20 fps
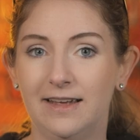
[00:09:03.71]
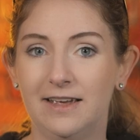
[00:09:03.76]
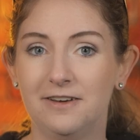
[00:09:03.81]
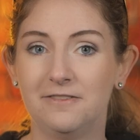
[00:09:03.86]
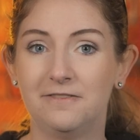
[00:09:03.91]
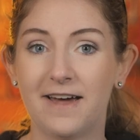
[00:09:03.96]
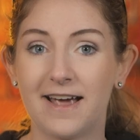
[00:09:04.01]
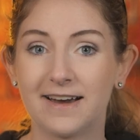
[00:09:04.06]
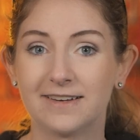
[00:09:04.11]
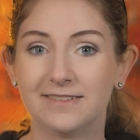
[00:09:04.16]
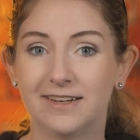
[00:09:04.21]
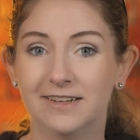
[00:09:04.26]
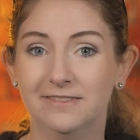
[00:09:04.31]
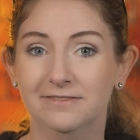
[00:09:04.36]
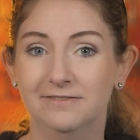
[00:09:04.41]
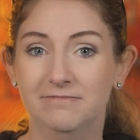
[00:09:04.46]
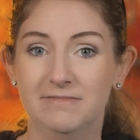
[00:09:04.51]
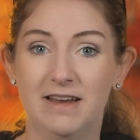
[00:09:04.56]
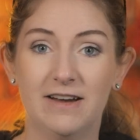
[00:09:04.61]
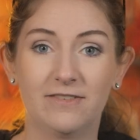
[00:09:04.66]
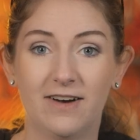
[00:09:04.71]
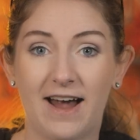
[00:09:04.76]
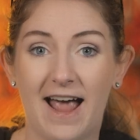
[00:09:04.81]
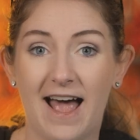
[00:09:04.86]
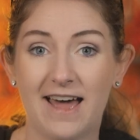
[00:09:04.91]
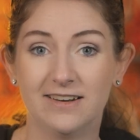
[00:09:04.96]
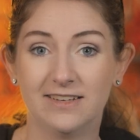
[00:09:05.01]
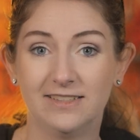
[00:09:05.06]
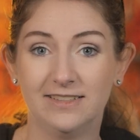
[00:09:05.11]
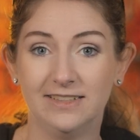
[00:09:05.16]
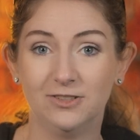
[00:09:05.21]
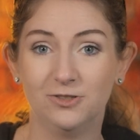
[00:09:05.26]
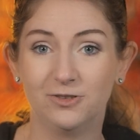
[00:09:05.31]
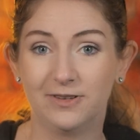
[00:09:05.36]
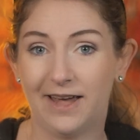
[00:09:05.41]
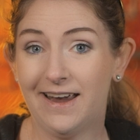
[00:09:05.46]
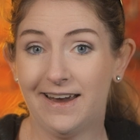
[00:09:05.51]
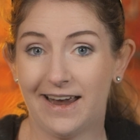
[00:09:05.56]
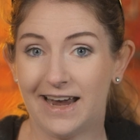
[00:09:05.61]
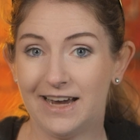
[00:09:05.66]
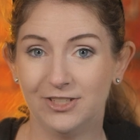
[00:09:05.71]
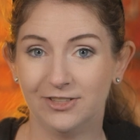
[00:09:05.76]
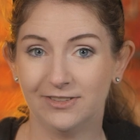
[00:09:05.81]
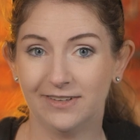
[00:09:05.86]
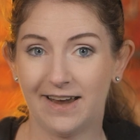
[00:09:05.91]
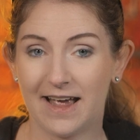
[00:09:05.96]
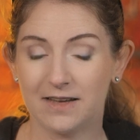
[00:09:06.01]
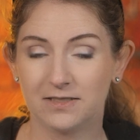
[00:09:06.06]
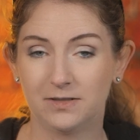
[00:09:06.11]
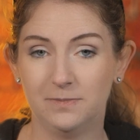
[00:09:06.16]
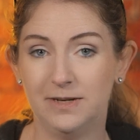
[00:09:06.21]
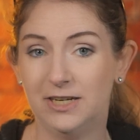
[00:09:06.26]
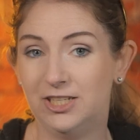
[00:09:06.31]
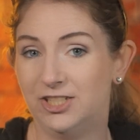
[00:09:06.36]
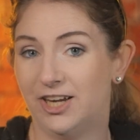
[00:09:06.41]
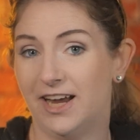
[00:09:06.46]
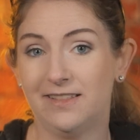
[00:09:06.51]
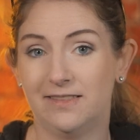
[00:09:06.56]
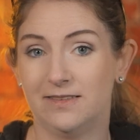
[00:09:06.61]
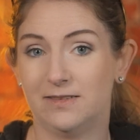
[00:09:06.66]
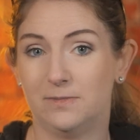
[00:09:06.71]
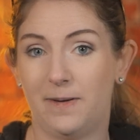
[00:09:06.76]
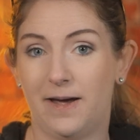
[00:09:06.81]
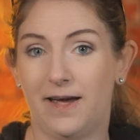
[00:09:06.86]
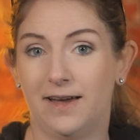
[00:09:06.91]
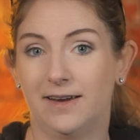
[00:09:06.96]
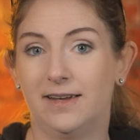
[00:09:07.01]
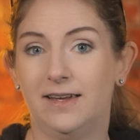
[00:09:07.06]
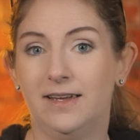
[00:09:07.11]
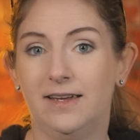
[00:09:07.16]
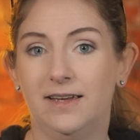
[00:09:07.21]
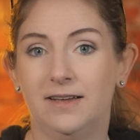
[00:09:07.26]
In fact, I've never had a single gate agent ask me to check this bag.